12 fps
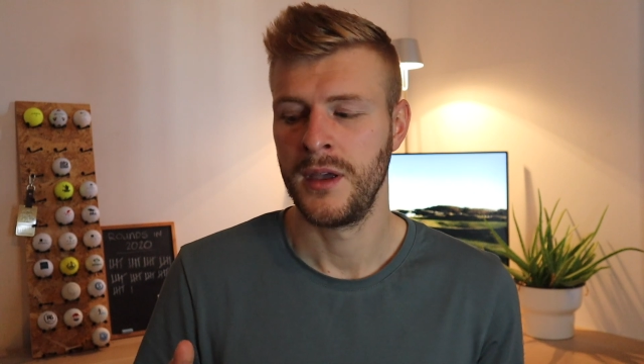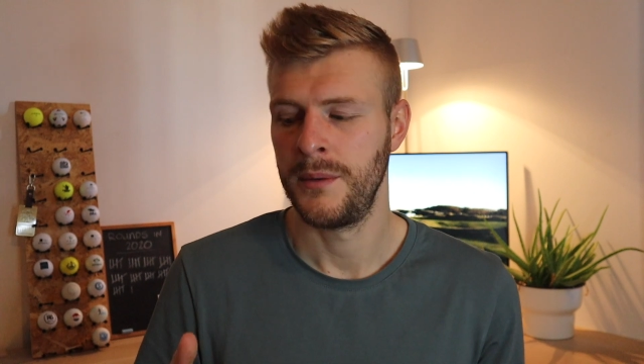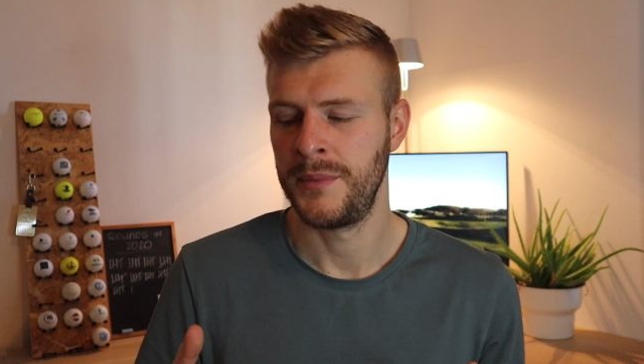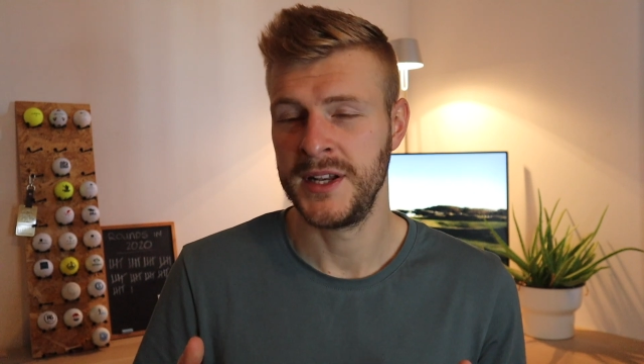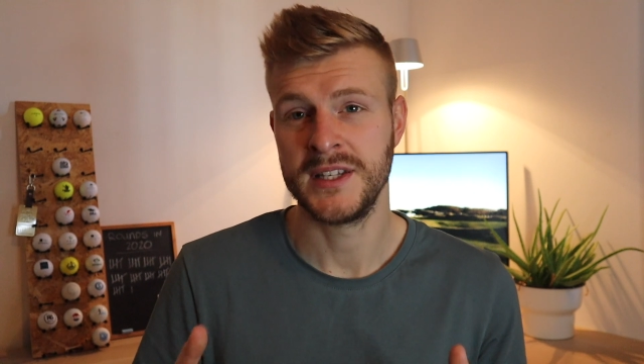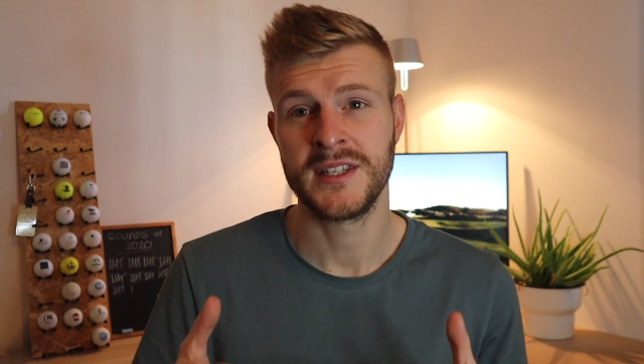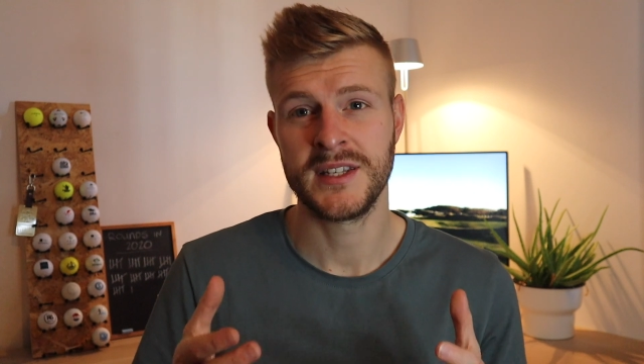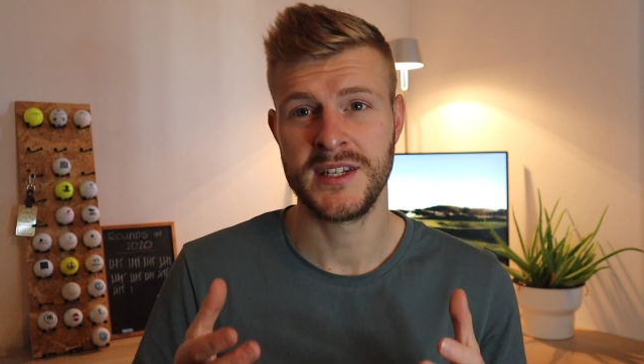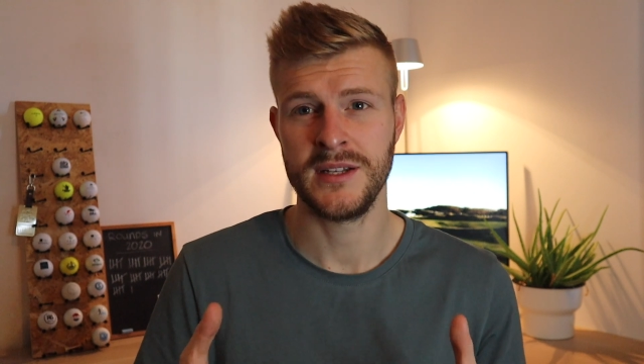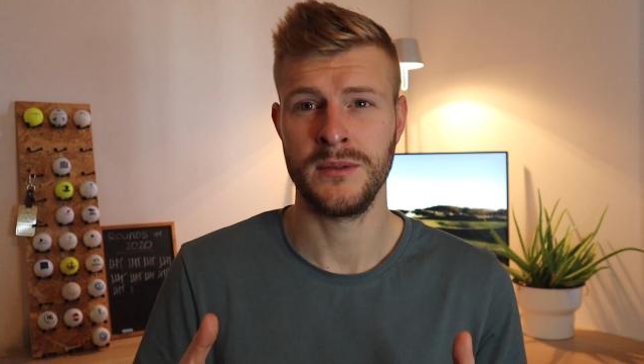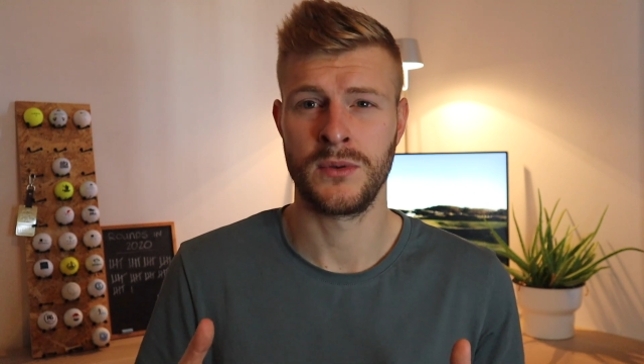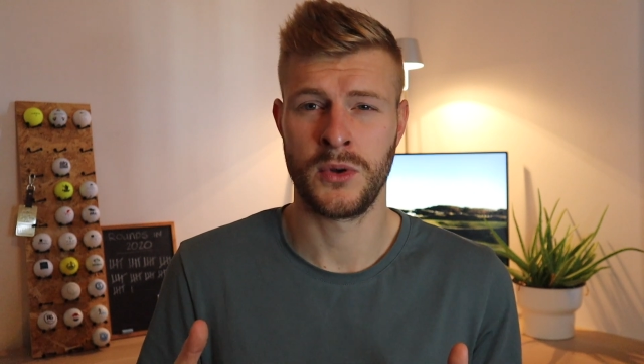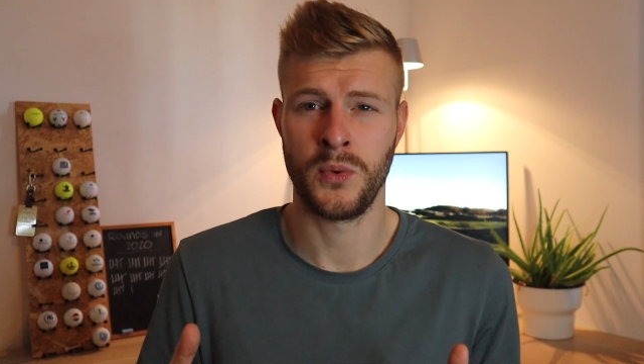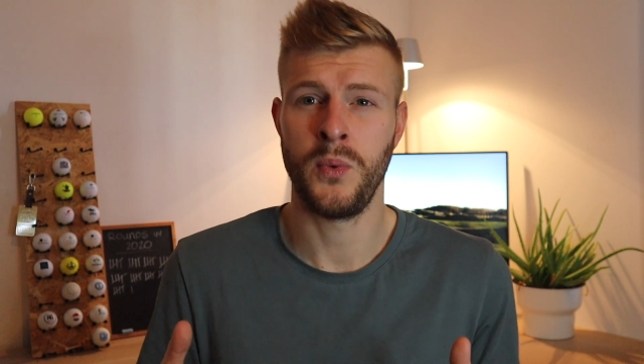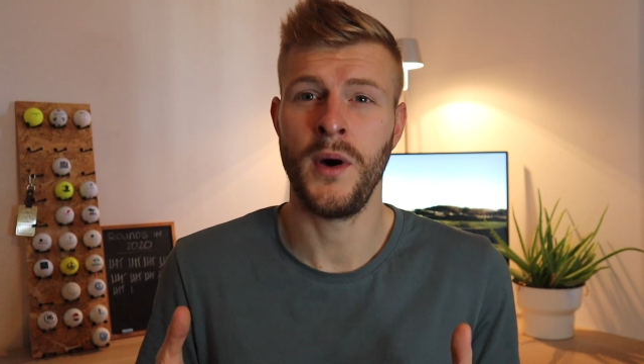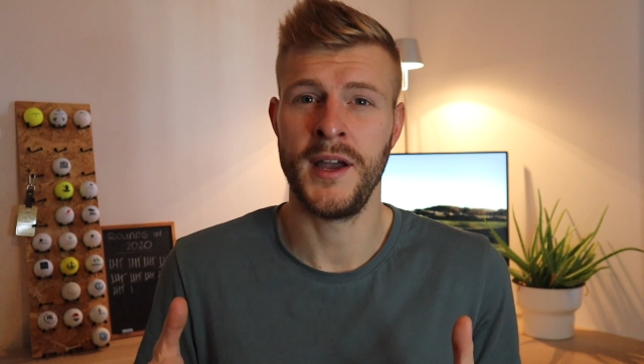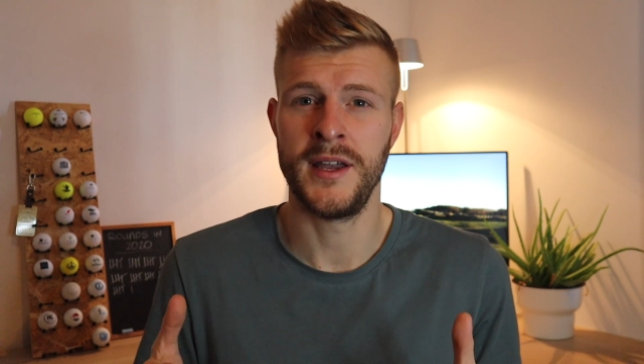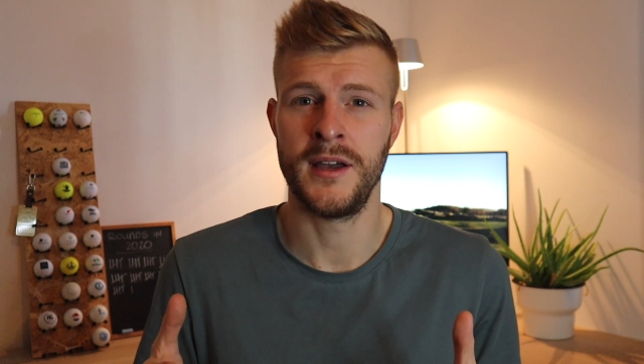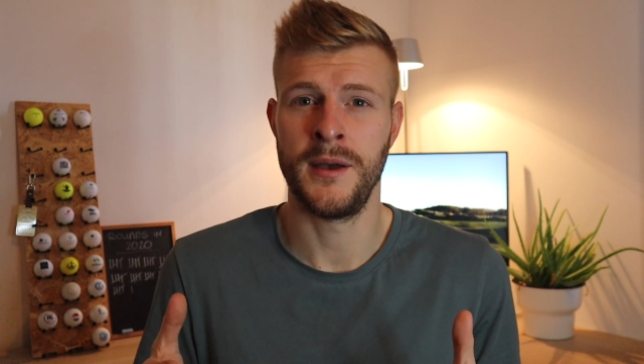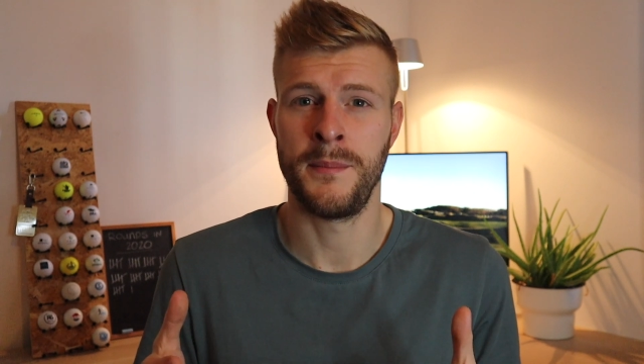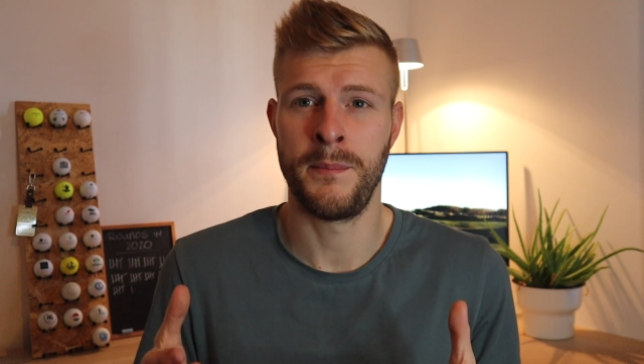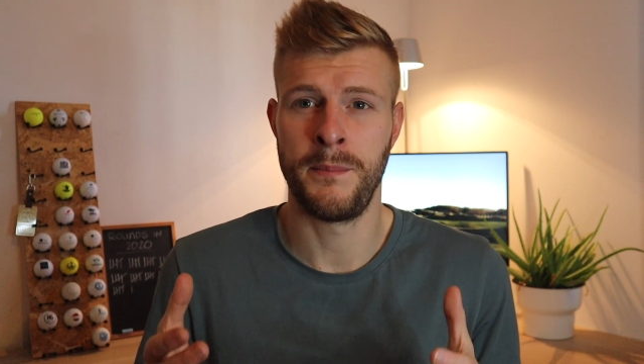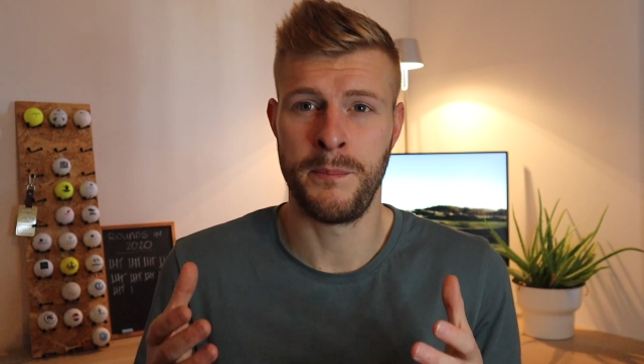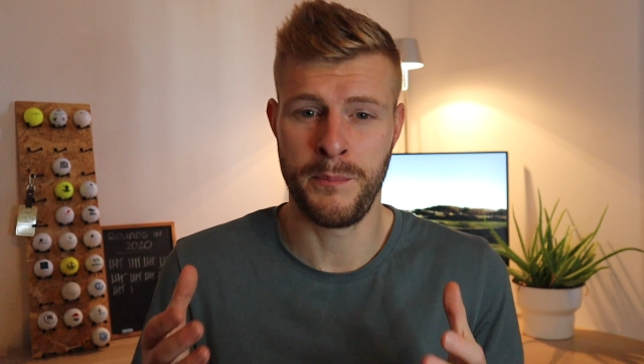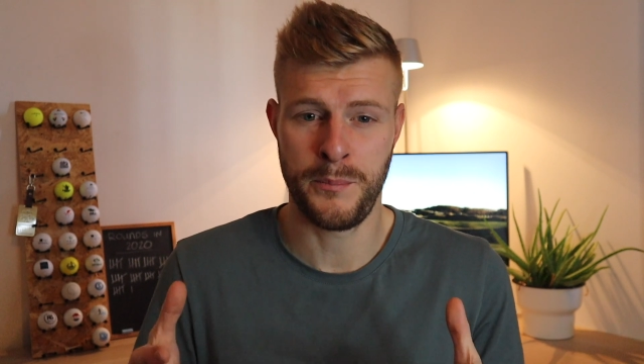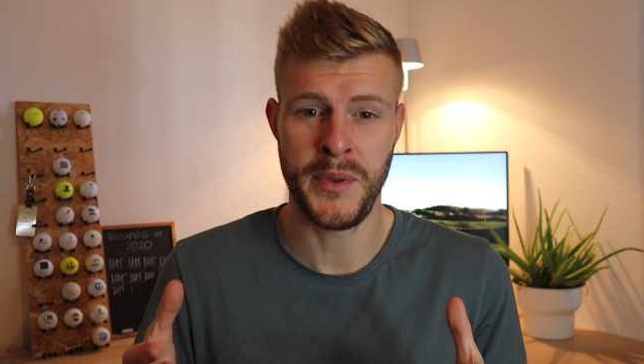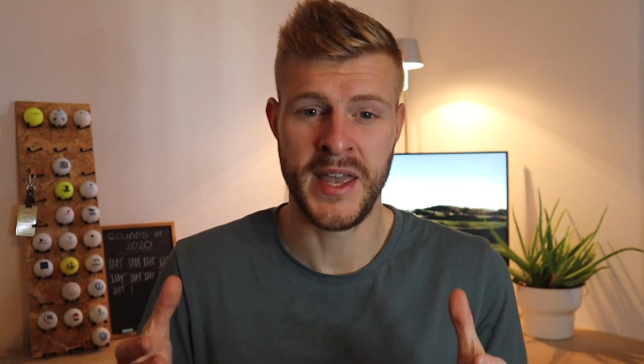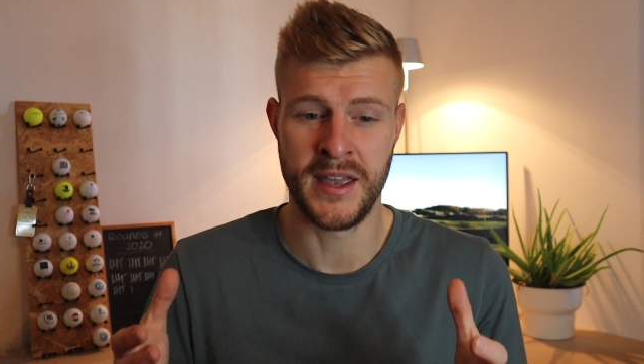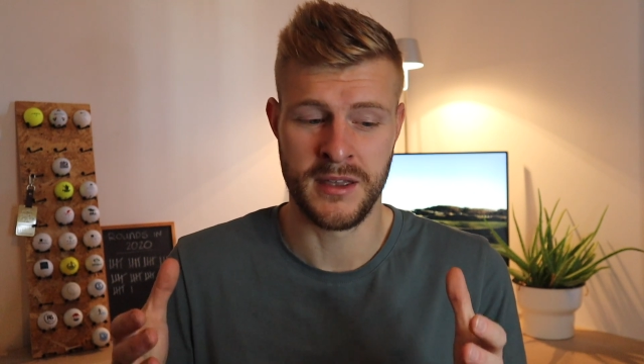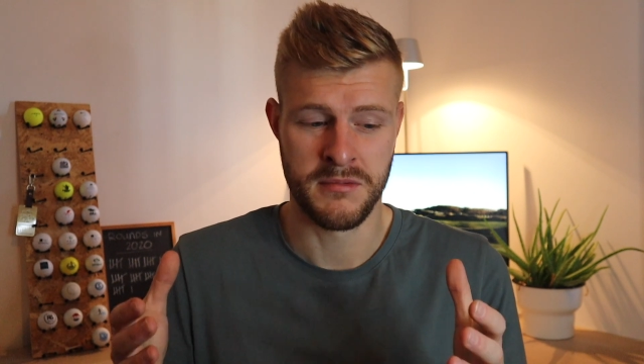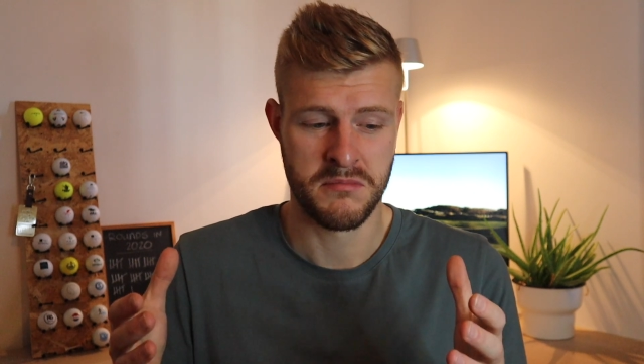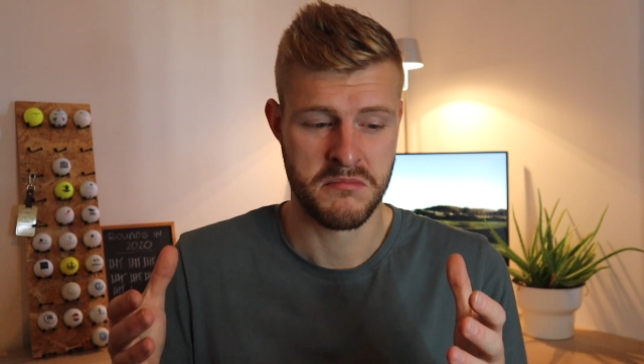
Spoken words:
but it's still quite a big,